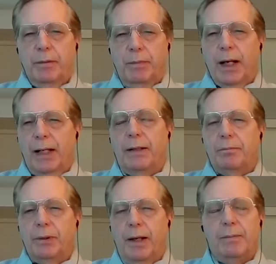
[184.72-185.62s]
But I can
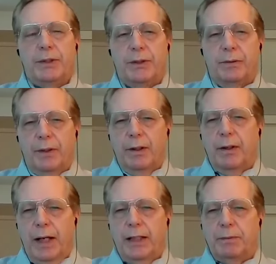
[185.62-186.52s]
promise you there
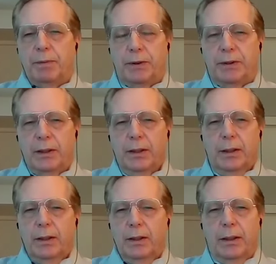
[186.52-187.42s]
are experts
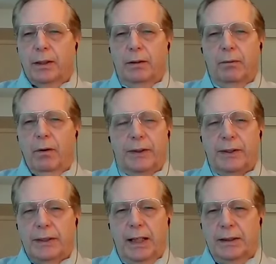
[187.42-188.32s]
in all the
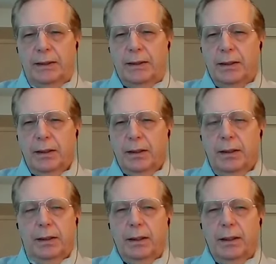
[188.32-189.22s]
states
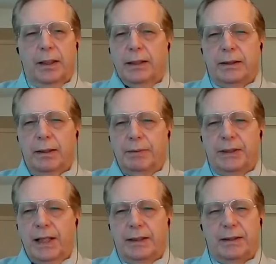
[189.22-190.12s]
and in some
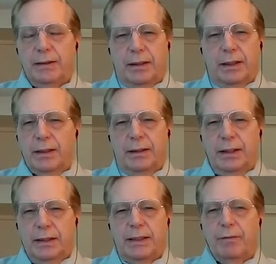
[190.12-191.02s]
states
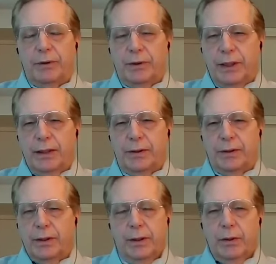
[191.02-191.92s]
in several
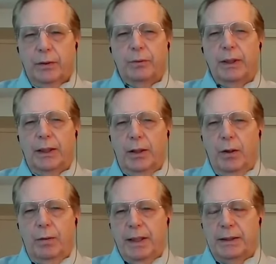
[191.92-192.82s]
centers who really
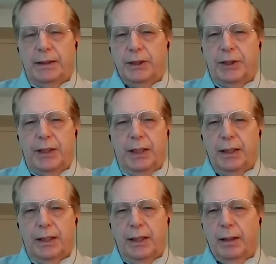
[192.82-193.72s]
know about CGD
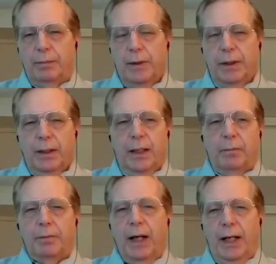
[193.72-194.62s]
and can help
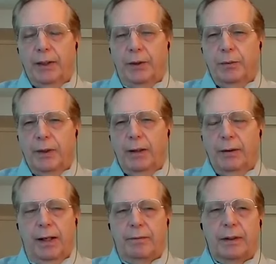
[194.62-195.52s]
guide you without
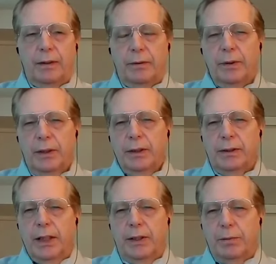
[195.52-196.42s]
having to
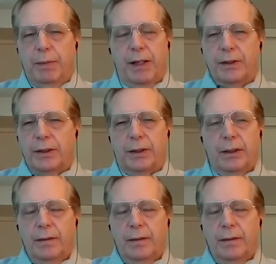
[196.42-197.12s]
send your patient